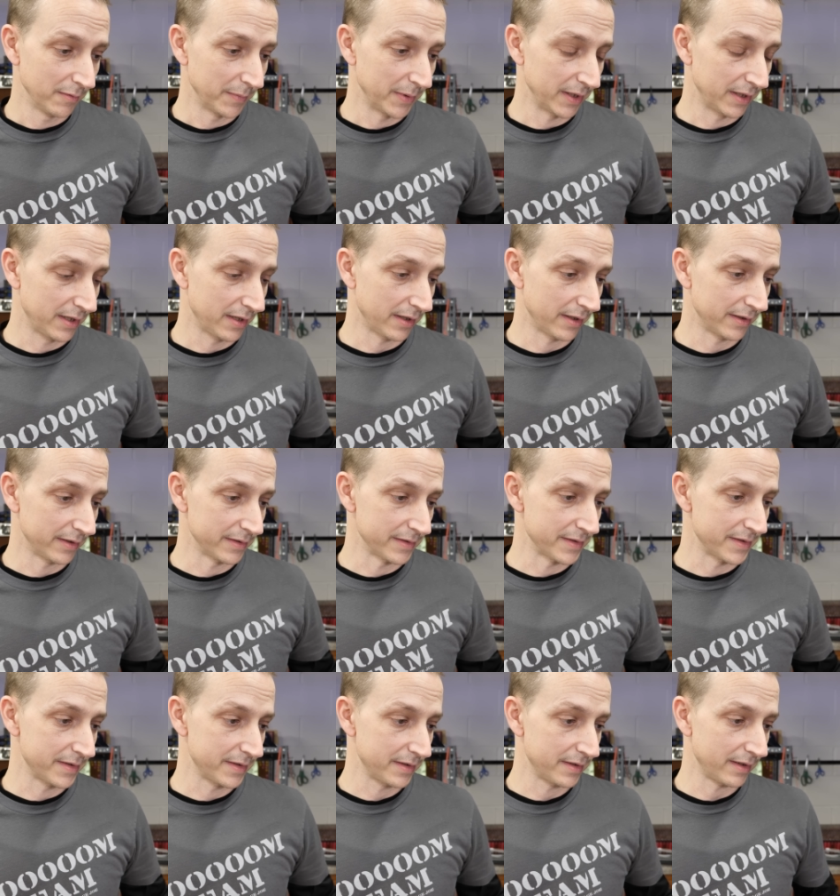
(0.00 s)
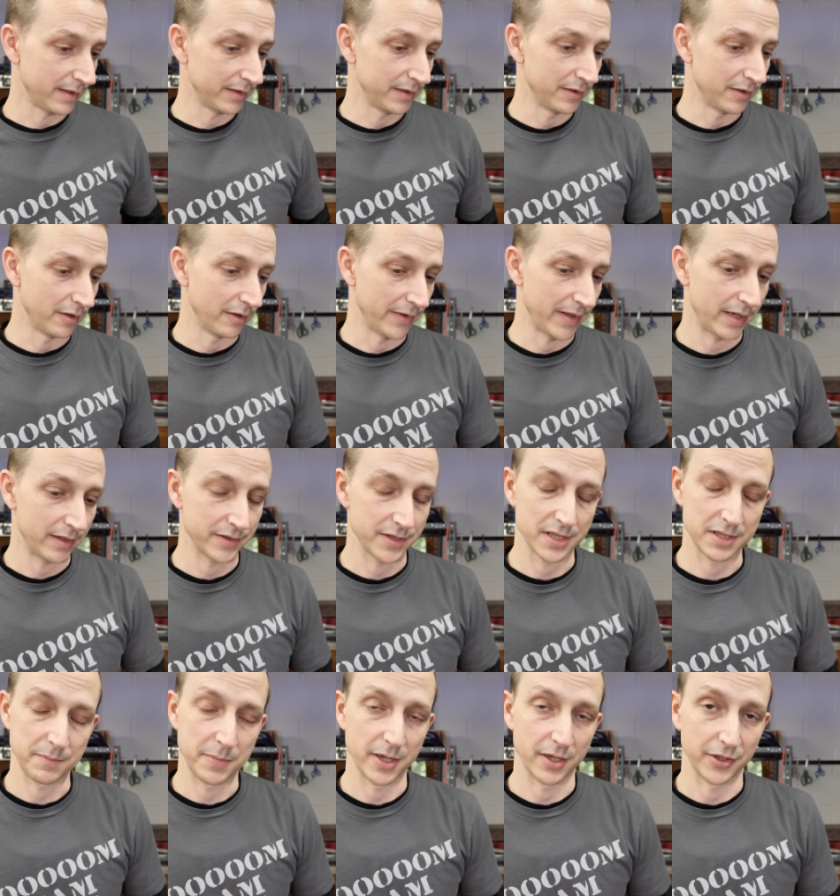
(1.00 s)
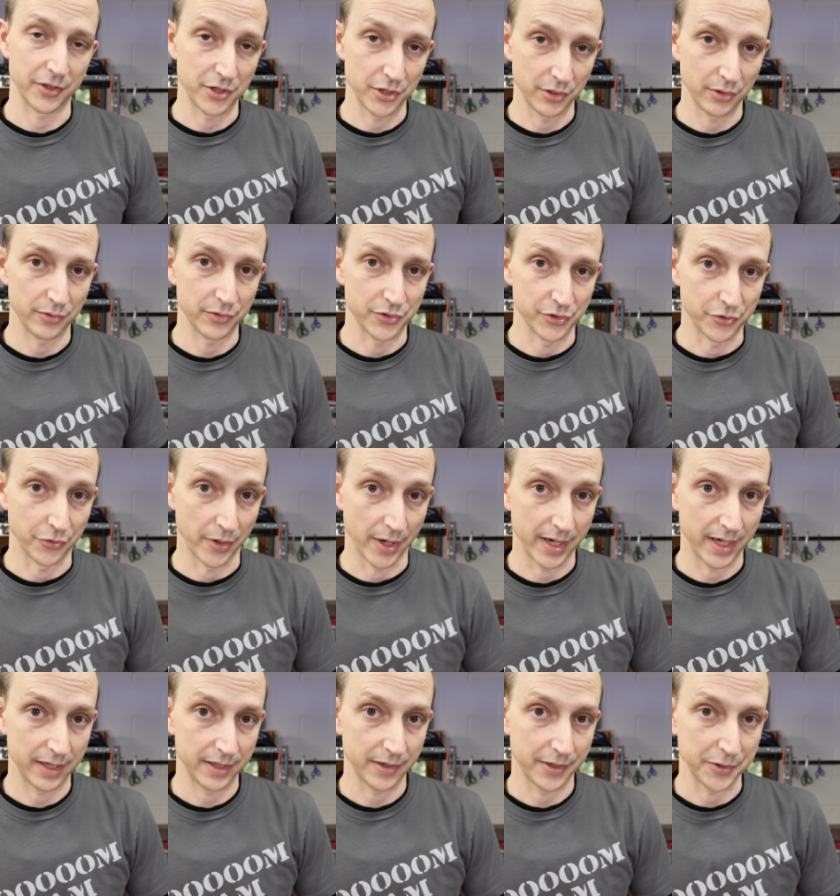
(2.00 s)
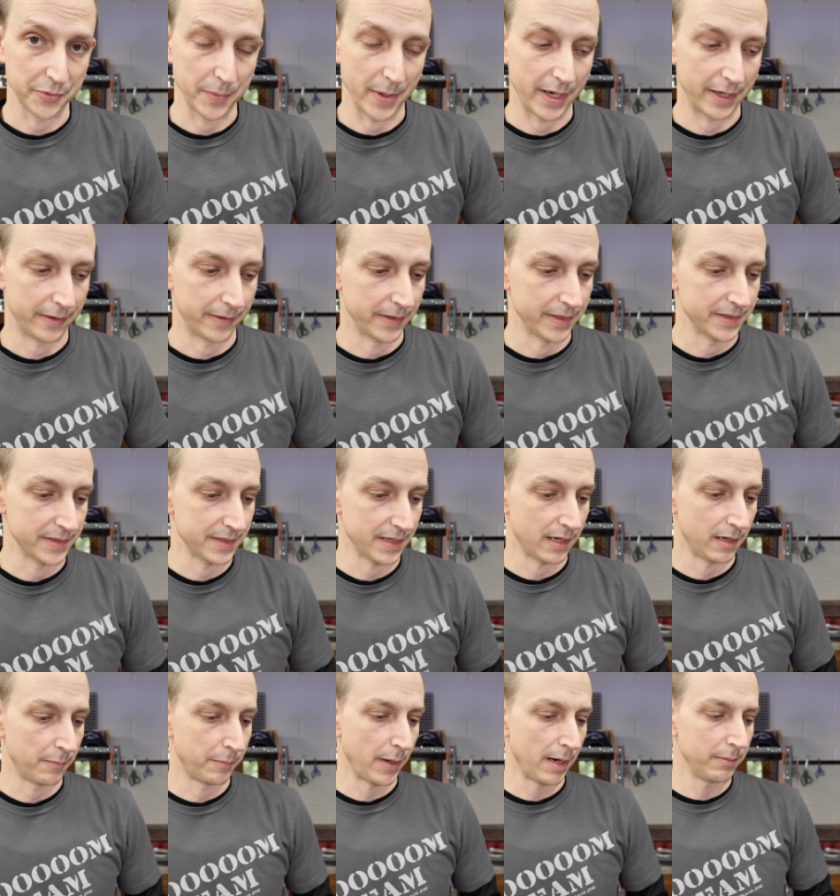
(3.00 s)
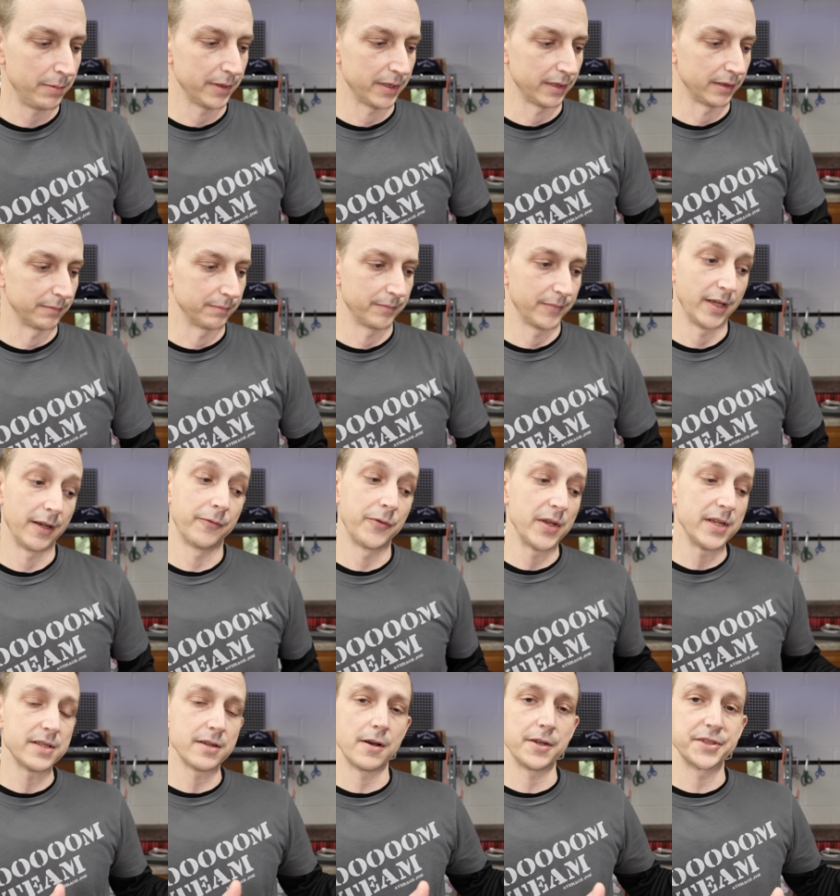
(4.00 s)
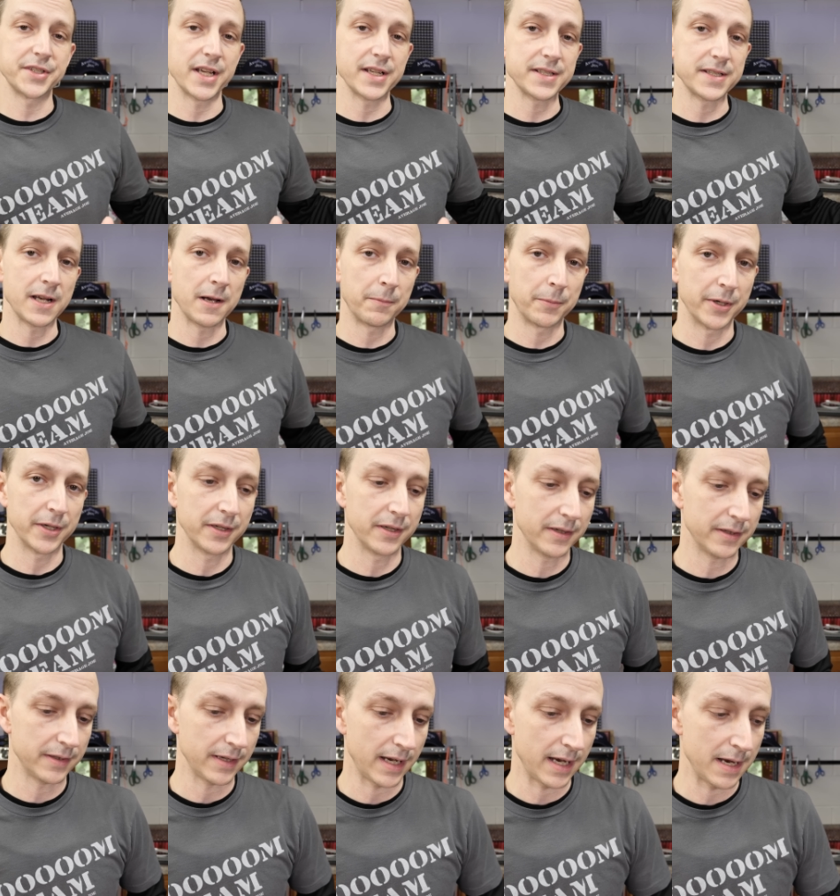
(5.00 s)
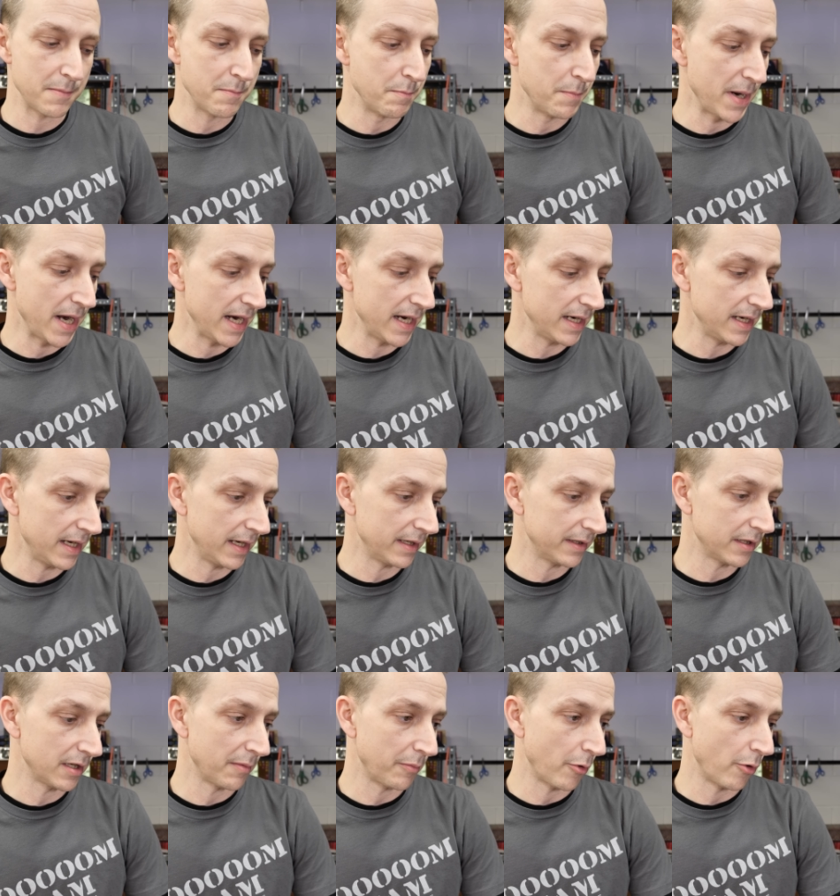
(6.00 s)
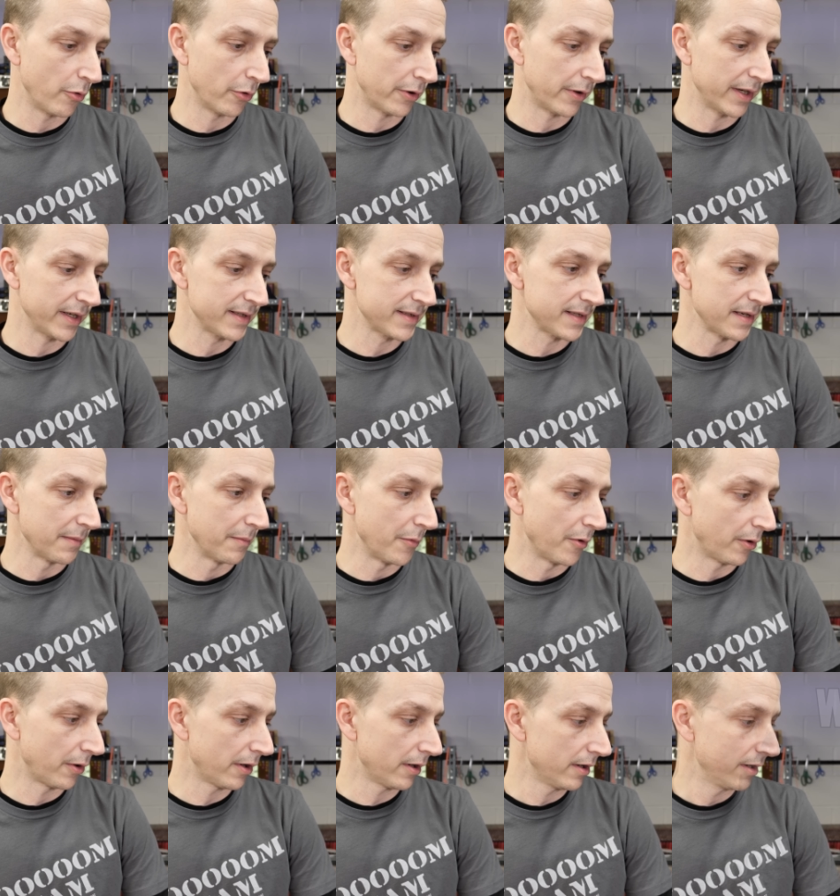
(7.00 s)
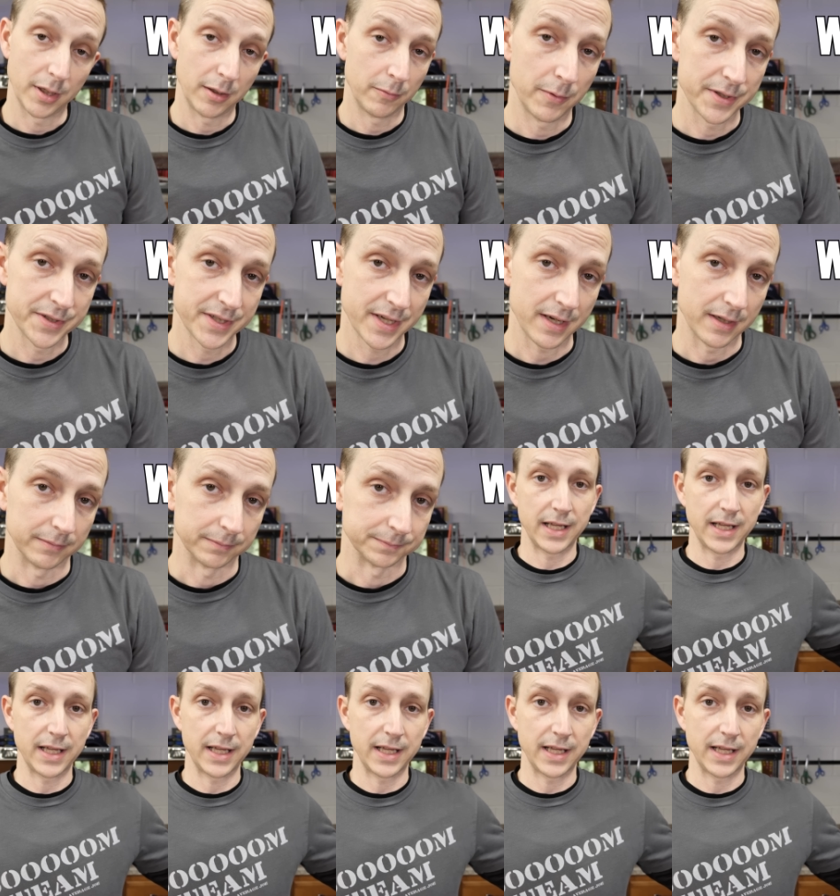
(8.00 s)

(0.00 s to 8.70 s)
because, you know, that'll just be a huge drain on the batteries. I'll probably, if these all test out pretty good, I may end up ordering some more, but we'll see.